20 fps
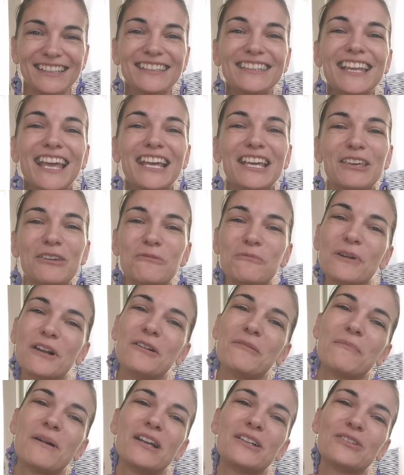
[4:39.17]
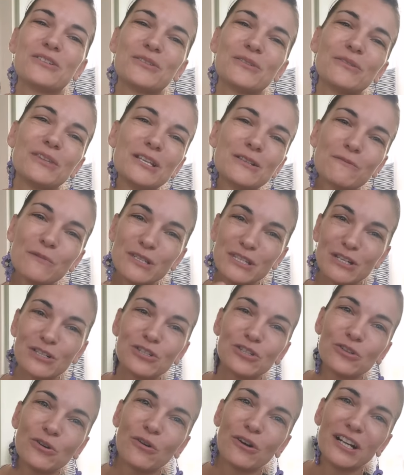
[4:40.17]
Thank you very much. So, this was a
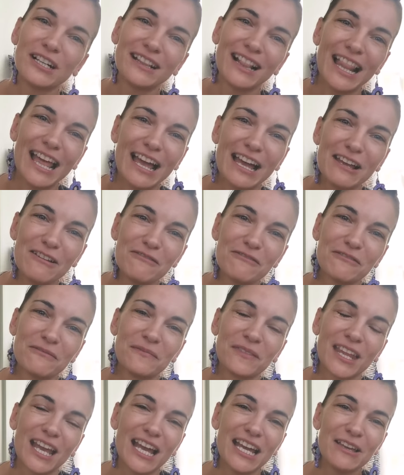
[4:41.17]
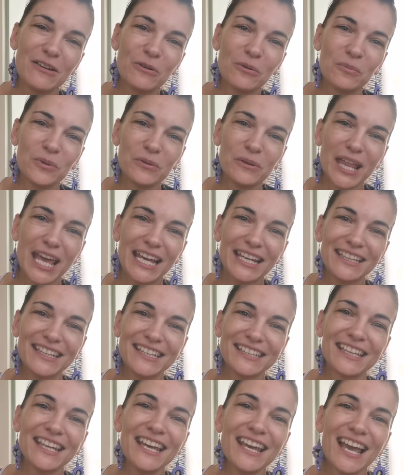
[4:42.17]
short live. I hope you liked
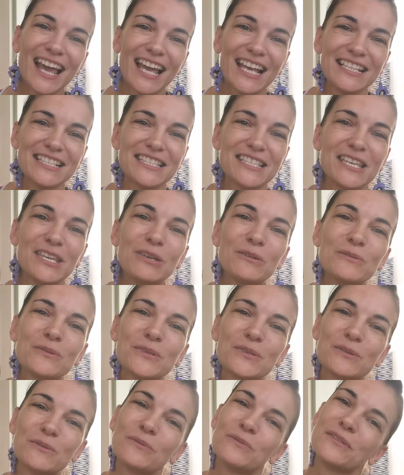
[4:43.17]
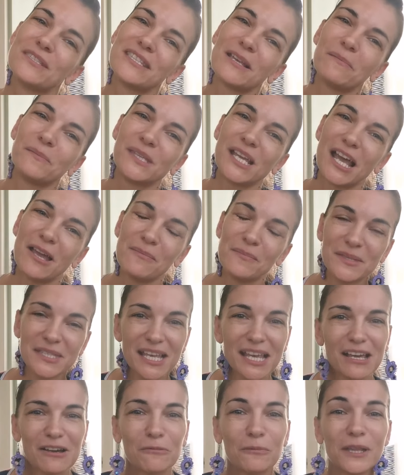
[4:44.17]
it and see you soon sometimes
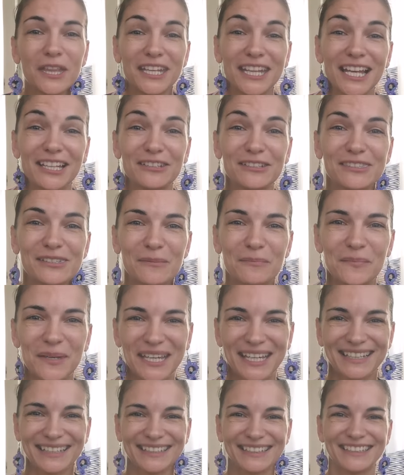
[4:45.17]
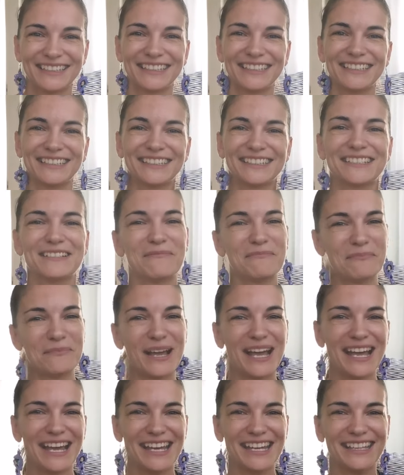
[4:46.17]
with another topic.
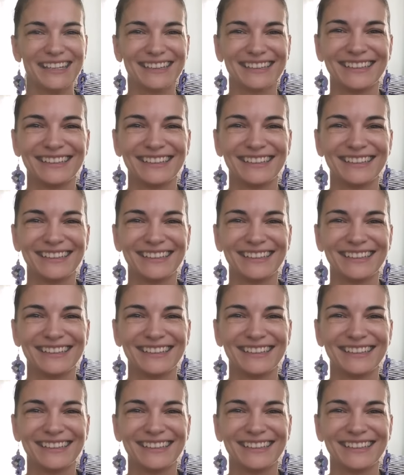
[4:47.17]
Bye.